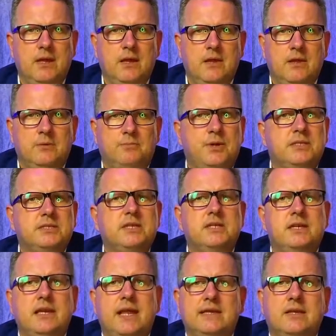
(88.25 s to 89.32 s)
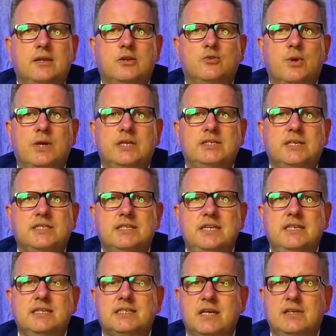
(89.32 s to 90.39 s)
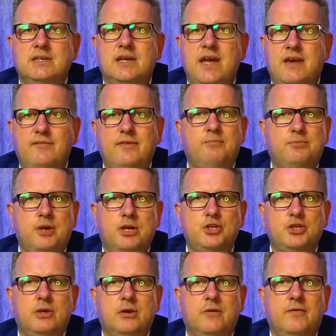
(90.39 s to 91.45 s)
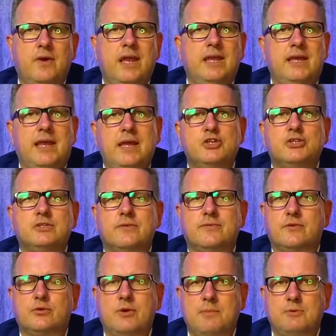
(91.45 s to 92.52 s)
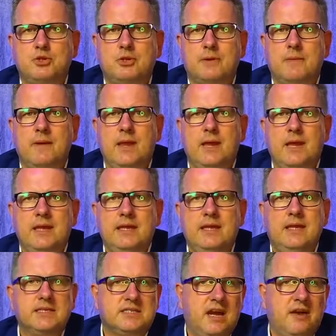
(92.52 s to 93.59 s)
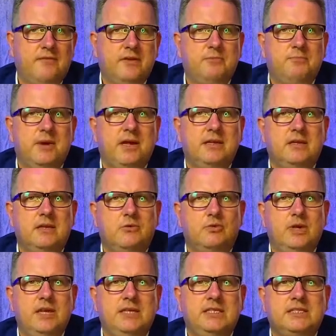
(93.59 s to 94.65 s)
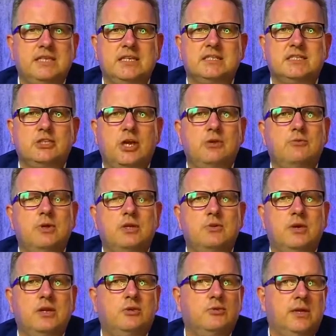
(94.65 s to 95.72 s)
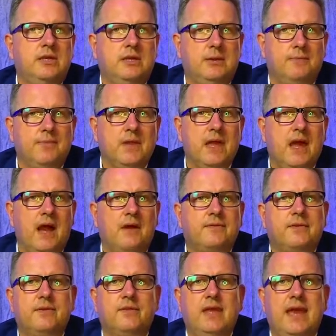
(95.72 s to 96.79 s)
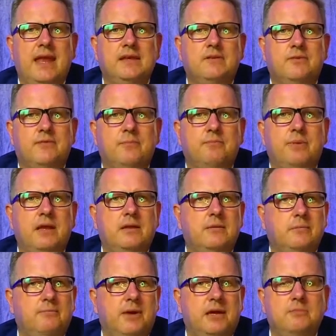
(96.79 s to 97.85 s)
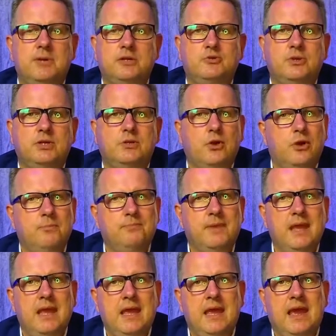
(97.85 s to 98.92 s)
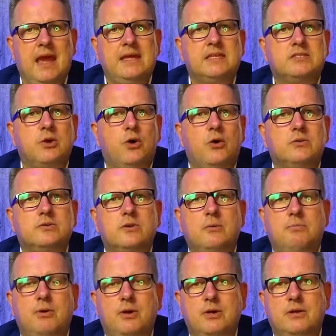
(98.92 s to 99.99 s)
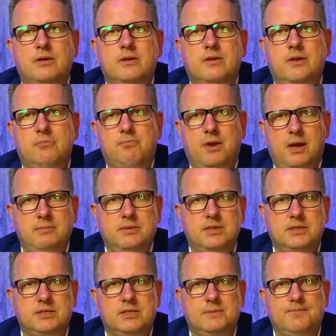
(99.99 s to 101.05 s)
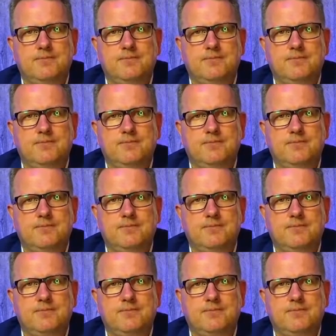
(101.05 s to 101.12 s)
The president elected in 2016 is under heavy pressure over allegations of corruption. He has governed by decree since January 2020, after the end of the parliamentary term, and has also appointed the prime minister.